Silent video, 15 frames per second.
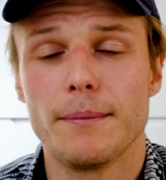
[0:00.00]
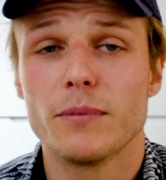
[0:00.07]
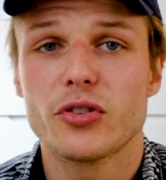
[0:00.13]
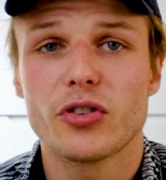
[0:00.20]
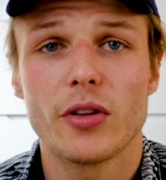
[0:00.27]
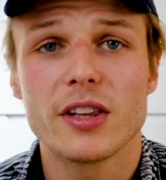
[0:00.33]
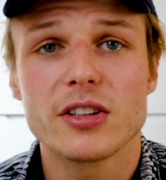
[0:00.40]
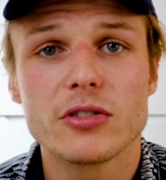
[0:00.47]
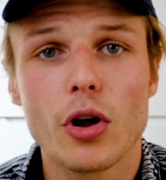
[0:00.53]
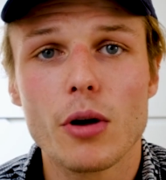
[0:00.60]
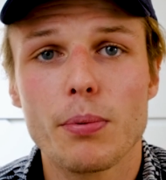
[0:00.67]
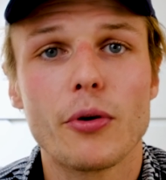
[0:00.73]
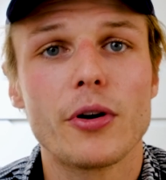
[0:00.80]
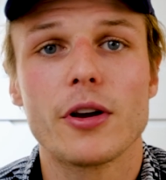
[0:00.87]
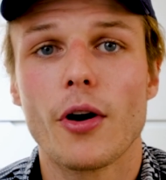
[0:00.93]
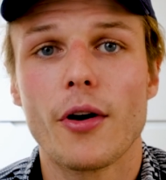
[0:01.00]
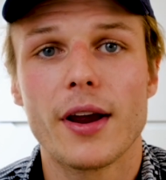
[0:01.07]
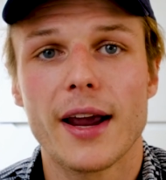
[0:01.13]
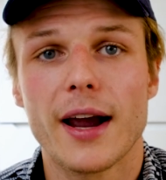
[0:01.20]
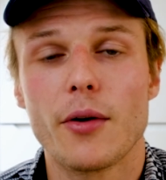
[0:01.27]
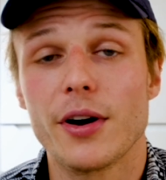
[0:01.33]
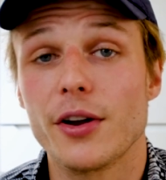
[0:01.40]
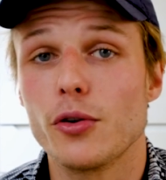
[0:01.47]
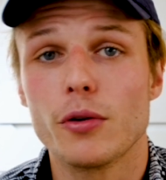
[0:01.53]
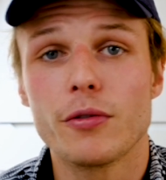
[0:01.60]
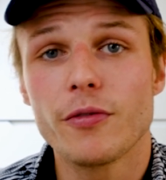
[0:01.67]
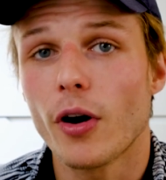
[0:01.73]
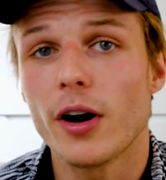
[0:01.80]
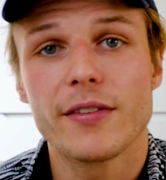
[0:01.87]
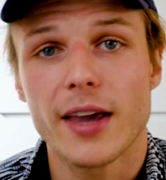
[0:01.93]
So there's no point going out at your
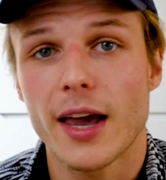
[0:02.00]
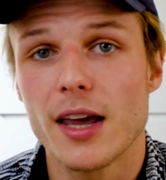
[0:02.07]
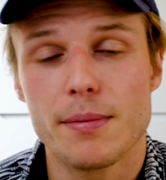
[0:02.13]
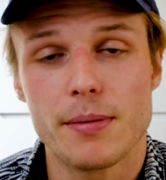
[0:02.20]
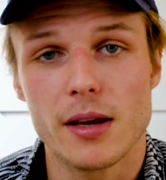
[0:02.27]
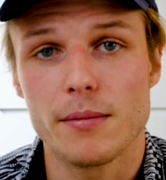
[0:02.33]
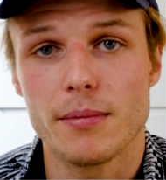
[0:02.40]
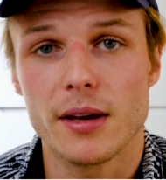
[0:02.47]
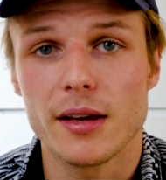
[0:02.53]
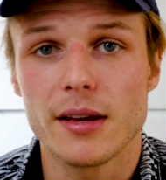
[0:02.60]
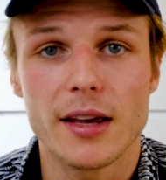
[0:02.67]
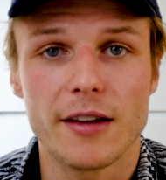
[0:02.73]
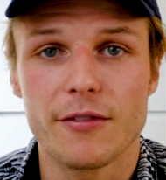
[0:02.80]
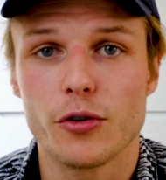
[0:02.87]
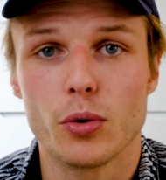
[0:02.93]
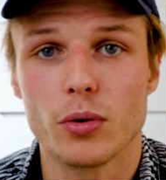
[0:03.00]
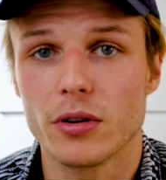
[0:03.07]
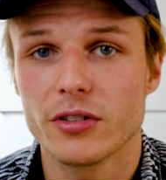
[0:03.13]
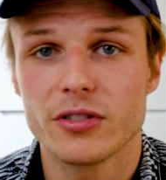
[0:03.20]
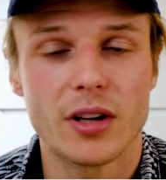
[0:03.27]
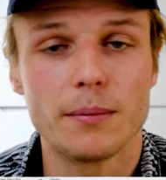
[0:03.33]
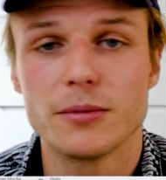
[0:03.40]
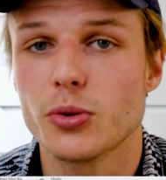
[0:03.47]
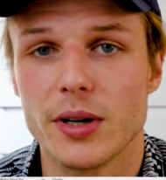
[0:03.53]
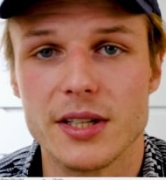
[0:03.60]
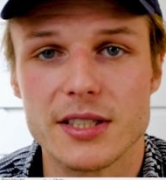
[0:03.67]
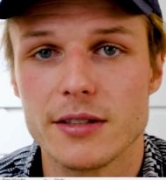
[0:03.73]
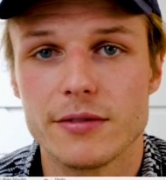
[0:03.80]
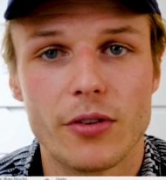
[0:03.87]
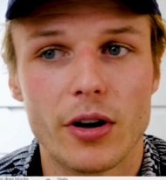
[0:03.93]
5K PB if you're a sub
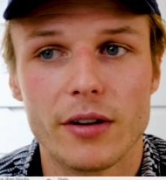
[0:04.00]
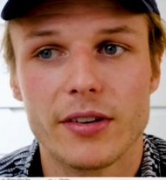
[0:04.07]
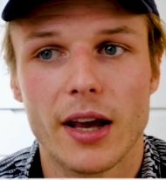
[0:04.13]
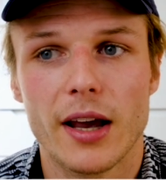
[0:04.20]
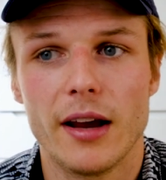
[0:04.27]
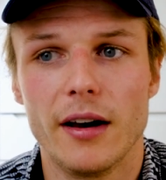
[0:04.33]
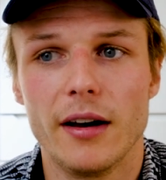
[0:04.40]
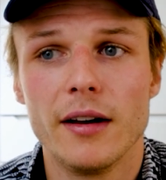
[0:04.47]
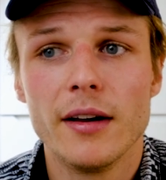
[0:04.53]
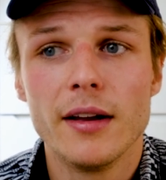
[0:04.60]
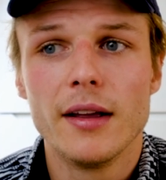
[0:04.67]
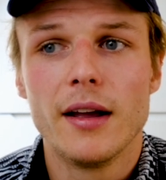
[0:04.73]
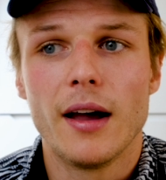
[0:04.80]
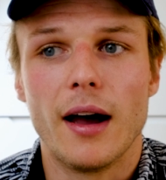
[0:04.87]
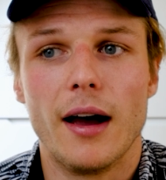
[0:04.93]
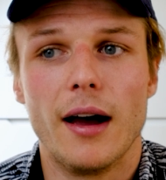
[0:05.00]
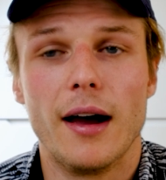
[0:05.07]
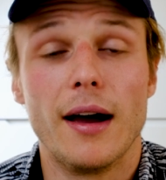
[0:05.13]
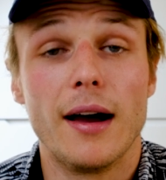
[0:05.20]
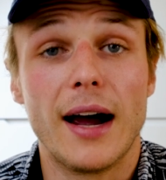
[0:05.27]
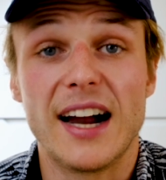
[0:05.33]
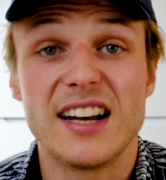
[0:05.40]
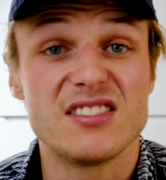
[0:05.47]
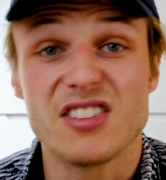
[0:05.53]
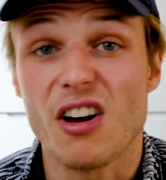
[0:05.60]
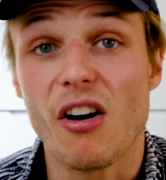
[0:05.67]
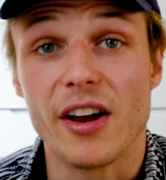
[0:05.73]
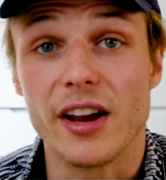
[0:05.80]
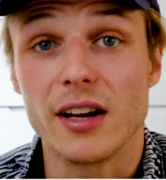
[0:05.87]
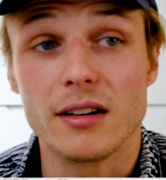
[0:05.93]
25K-er and
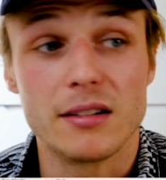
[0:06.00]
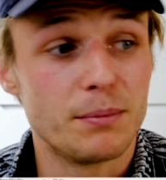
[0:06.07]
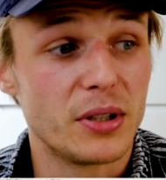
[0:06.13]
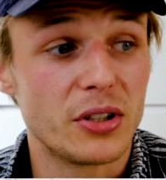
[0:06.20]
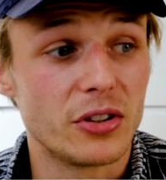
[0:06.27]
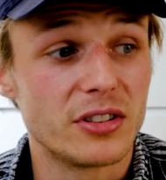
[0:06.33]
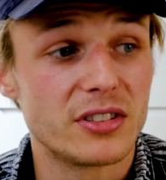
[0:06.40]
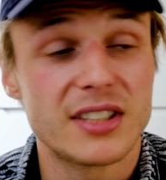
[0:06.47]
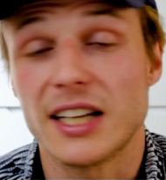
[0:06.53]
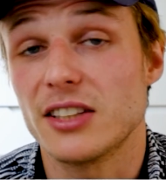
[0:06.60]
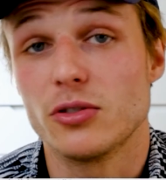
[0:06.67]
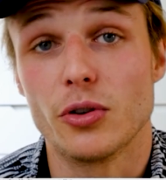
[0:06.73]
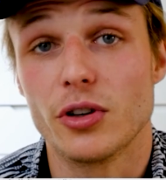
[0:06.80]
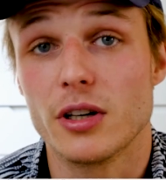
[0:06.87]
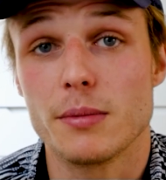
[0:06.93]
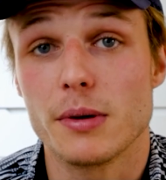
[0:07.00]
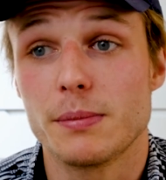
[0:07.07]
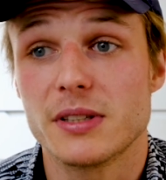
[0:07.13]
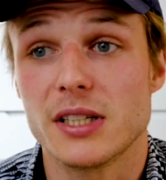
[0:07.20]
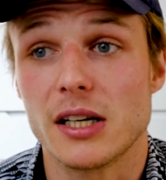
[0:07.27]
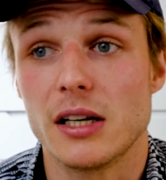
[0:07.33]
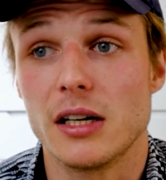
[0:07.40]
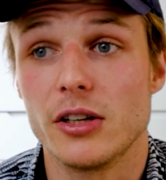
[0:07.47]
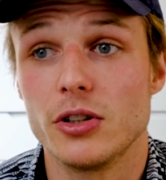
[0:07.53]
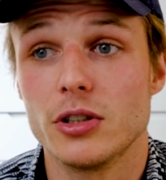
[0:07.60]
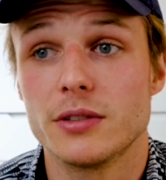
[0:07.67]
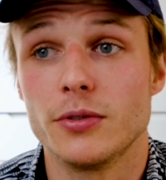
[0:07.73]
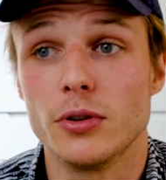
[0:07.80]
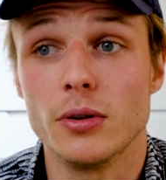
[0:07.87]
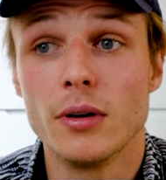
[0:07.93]
dying, because that's not going to be particularly
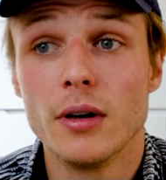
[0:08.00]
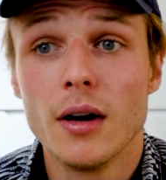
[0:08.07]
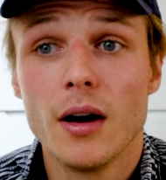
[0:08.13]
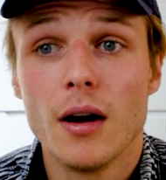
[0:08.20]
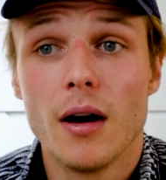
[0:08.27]
useful.